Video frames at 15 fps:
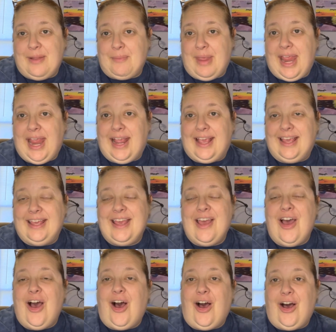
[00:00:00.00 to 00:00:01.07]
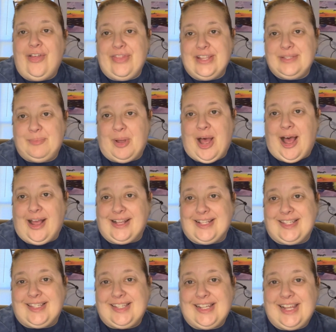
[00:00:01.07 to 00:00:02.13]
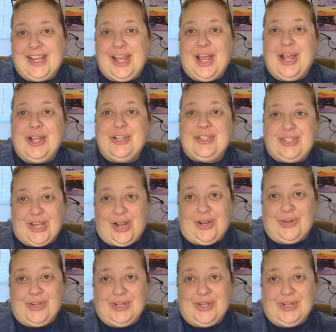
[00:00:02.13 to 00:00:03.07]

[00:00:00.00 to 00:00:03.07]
make on this box. So